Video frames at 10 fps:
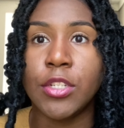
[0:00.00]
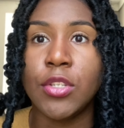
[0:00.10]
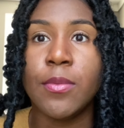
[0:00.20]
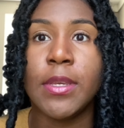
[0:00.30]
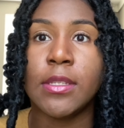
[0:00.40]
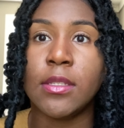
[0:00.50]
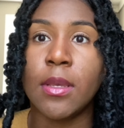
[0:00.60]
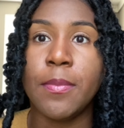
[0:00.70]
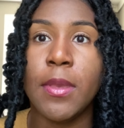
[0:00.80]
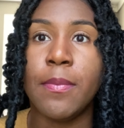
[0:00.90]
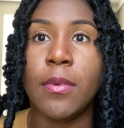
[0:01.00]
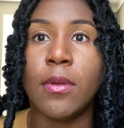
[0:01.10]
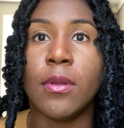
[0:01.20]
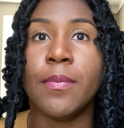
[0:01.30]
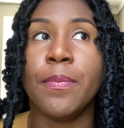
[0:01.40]
you, because some
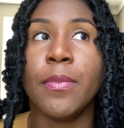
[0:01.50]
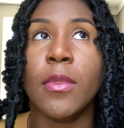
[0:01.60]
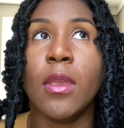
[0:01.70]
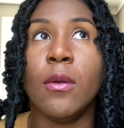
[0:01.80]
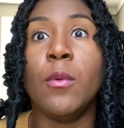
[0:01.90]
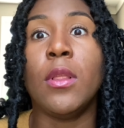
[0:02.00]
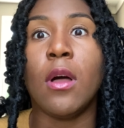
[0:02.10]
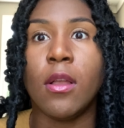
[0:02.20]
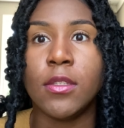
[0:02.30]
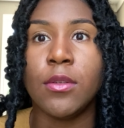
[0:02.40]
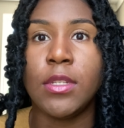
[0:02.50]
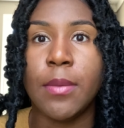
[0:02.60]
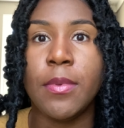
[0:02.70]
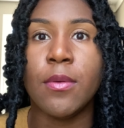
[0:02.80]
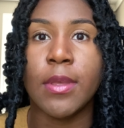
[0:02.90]
people will also
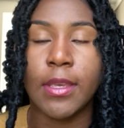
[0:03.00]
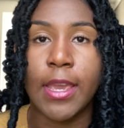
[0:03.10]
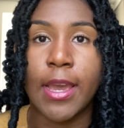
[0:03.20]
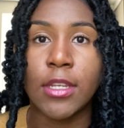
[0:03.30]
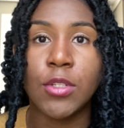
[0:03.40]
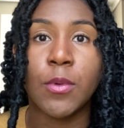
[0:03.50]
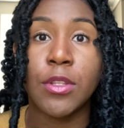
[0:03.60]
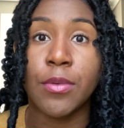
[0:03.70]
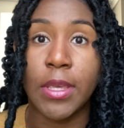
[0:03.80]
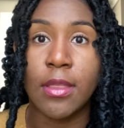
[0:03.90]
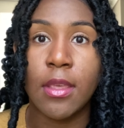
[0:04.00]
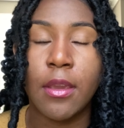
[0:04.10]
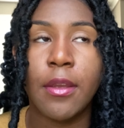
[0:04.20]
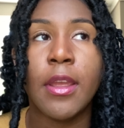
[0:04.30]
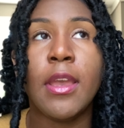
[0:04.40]
tip you in cash when you get
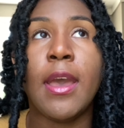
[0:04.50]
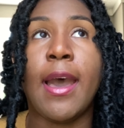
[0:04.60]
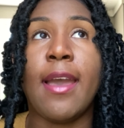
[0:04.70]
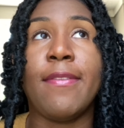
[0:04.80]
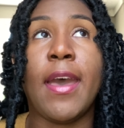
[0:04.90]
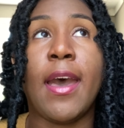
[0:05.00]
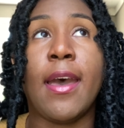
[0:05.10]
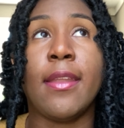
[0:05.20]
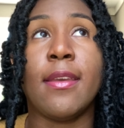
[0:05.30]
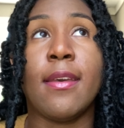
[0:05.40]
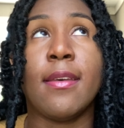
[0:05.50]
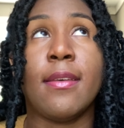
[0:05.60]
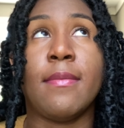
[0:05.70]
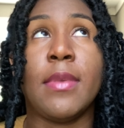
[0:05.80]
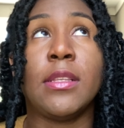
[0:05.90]
there. I've had
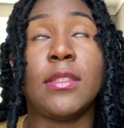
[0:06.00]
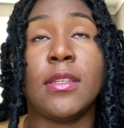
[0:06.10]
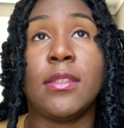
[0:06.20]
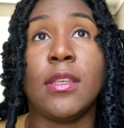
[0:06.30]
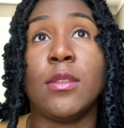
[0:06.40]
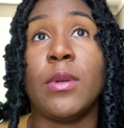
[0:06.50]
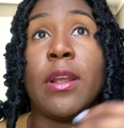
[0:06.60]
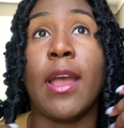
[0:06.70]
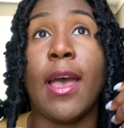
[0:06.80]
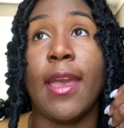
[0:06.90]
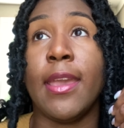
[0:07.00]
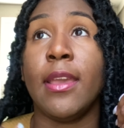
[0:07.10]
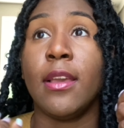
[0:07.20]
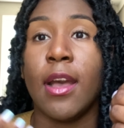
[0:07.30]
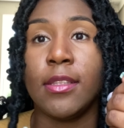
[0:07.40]
instances where I
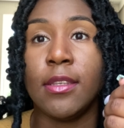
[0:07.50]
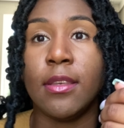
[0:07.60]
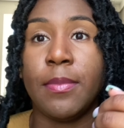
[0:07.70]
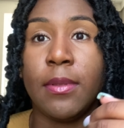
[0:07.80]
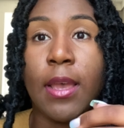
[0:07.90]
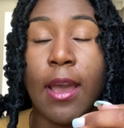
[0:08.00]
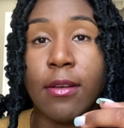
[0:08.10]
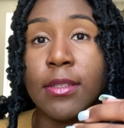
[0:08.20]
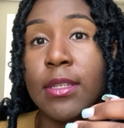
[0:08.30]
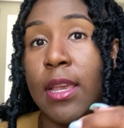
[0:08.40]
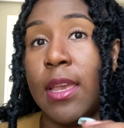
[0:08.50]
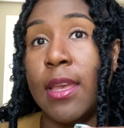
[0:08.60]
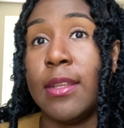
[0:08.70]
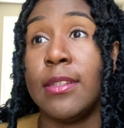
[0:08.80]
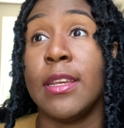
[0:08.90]
got to the house
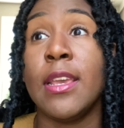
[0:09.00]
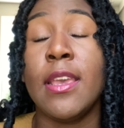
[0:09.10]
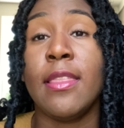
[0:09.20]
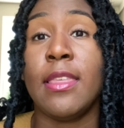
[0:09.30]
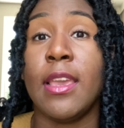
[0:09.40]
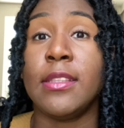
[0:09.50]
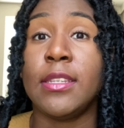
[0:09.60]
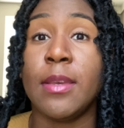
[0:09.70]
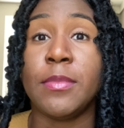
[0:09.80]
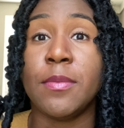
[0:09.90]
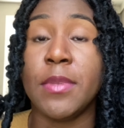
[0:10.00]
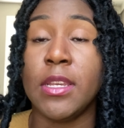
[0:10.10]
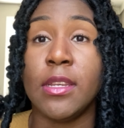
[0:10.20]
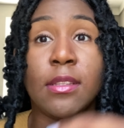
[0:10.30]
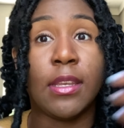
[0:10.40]
and they tipped
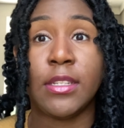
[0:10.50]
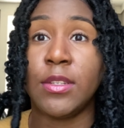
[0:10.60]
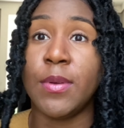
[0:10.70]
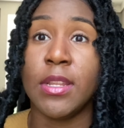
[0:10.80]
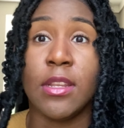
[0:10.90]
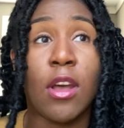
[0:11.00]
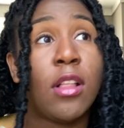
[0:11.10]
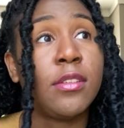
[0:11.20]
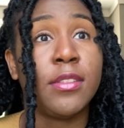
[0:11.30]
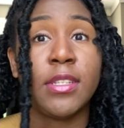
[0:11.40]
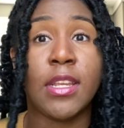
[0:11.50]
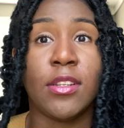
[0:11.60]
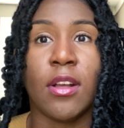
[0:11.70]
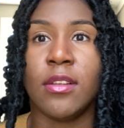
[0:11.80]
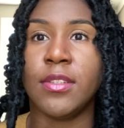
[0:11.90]
me like $20,
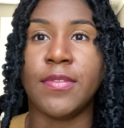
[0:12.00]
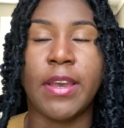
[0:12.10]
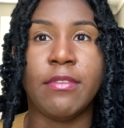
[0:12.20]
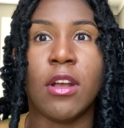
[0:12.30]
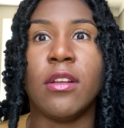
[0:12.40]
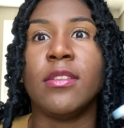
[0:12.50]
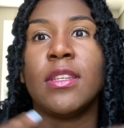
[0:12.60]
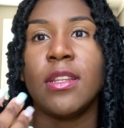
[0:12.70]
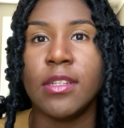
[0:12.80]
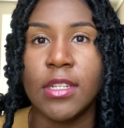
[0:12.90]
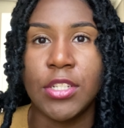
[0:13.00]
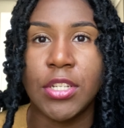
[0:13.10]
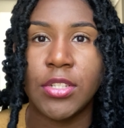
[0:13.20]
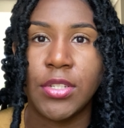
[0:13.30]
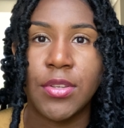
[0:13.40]
$10, $5 in
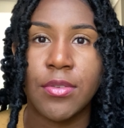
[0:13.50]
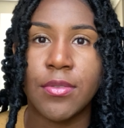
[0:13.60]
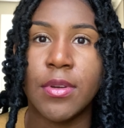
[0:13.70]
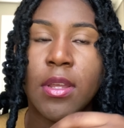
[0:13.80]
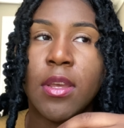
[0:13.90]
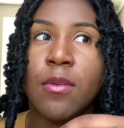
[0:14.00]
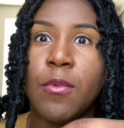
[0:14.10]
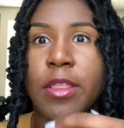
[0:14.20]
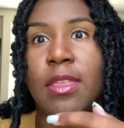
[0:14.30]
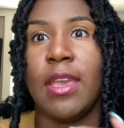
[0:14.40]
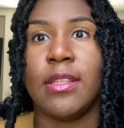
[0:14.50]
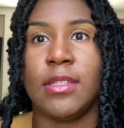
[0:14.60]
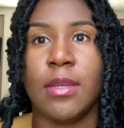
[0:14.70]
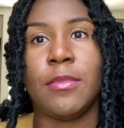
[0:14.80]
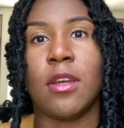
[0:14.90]
addition to what they had
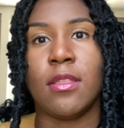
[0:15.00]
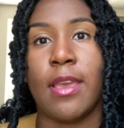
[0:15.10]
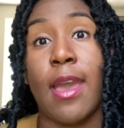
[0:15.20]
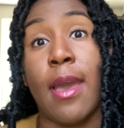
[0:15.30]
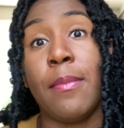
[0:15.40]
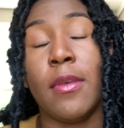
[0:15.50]
tipped on the app.